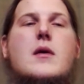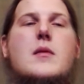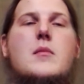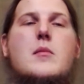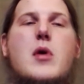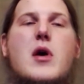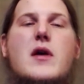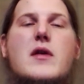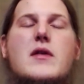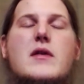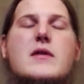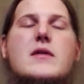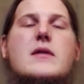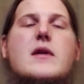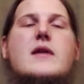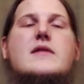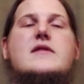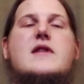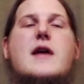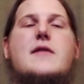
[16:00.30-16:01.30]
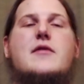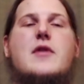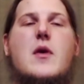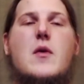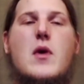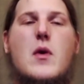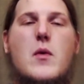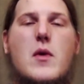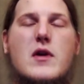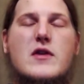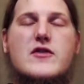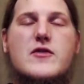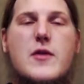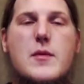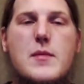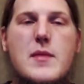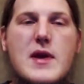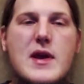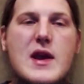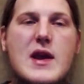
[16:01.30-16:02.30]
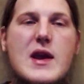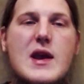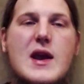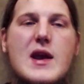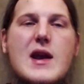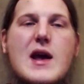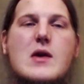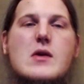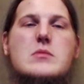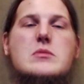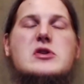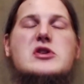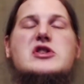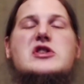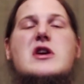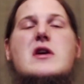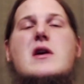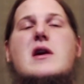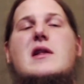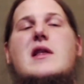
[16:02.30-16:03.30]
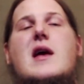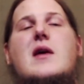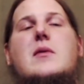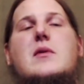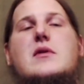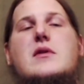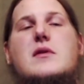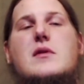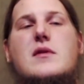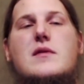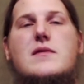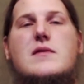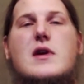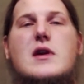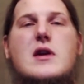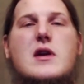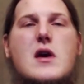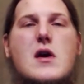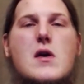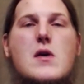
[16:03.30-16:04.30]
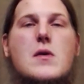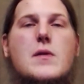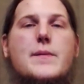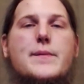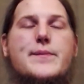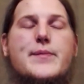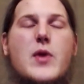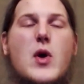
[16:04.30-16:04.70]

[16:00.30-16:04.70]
But it's definitely what works for me, and I will be sharing that with you in a video.